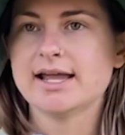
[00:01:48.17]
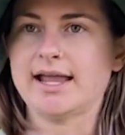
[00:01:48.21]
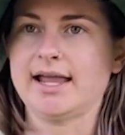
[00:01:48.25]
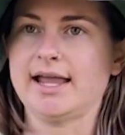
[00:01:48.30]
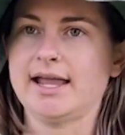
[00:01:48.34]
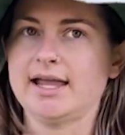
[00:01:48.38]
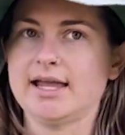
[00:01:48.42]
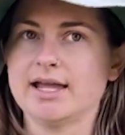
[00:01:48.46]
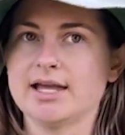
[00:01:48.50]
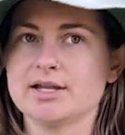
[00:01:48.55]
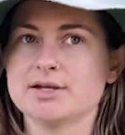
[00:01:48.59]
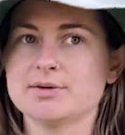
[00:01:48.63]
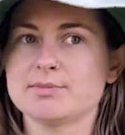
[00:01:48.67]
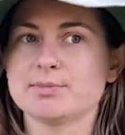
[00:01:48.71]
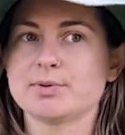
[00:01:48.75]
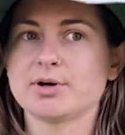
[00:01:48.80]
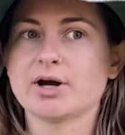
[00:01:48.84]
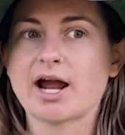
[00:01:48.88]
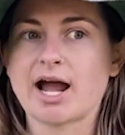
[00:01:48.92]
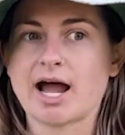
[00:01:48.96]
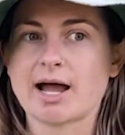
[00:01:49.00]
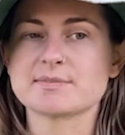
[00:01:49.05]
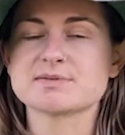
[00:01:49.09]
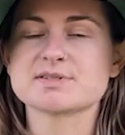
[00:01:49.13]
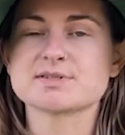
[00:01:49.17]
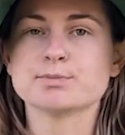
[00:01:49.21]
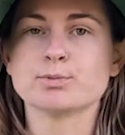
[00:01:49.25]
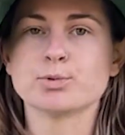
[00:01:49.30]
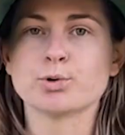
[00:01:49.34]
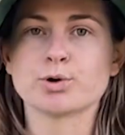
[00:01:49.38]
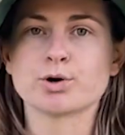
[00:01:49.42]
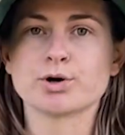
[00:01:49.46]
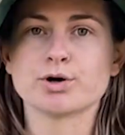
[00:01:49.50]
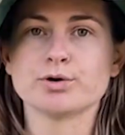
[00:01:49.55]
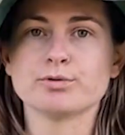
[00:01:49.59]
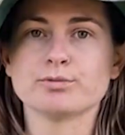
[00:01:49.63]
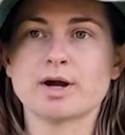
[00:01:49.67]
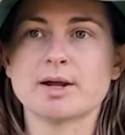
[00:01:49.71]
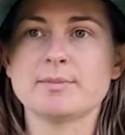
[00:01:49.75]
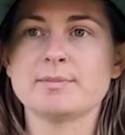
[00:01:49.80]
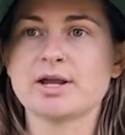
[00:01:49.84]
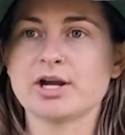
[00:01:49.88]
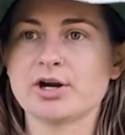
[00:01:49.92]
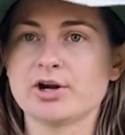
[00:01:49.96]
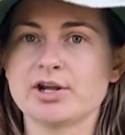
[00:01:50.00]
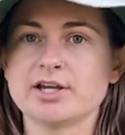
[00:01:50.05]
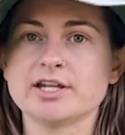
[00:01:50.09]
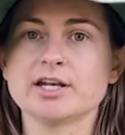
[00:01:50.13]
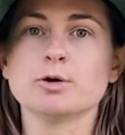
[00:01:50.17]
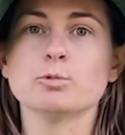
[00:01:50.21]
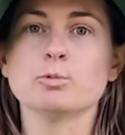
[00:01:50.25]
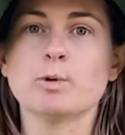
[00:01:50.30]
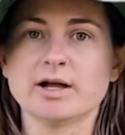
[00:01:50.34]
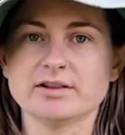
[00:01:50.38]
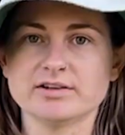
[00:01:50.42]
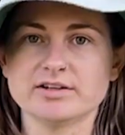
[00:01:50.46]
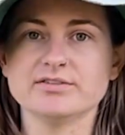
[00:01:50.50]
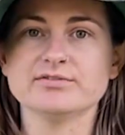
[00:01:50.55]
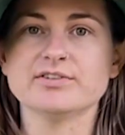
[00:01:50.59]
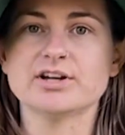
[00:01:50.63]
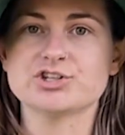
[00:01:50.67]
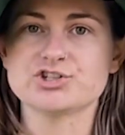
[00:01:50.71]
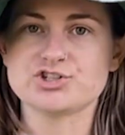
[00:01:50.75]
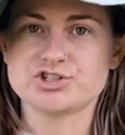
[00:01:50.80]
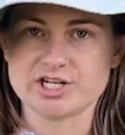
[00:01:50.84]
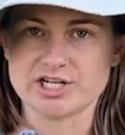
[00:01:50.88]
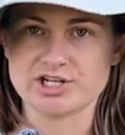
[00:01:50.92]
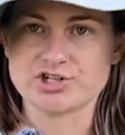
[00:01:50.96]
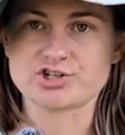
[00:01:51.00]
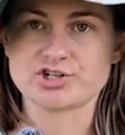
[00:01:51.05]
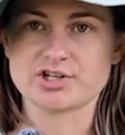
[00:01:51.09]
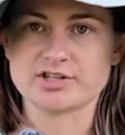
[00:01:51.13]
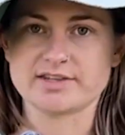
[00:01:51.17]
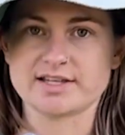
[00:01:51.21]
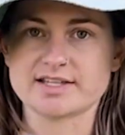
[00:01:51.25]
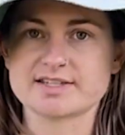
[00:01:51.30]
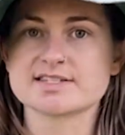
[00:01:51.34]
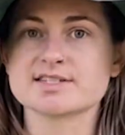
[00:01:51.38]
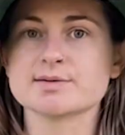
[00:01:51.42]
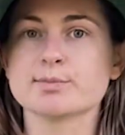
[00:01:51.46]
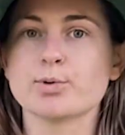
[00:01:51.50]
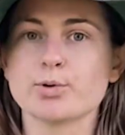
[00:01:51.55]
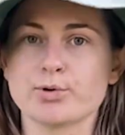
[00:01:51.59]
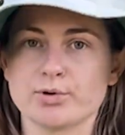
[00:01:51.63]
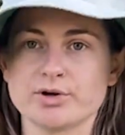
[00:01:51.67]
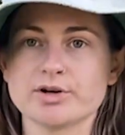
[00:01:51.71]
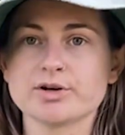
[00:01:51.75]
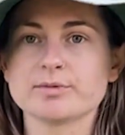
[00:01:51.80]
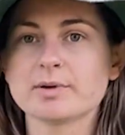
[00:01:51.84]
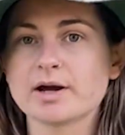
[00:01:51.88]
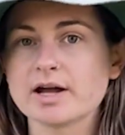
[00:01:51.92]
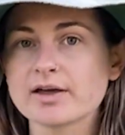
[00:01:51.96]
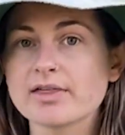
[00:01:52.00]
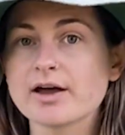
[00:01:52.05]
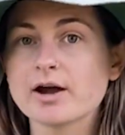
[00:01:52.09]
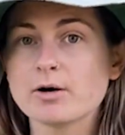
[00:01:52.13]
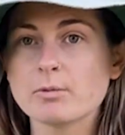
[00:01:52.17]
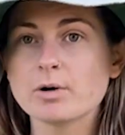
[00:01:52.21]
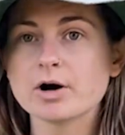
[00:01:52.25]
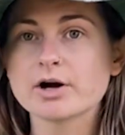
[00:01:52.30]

and perhaps more riparian and wetland vegetation that's supported by that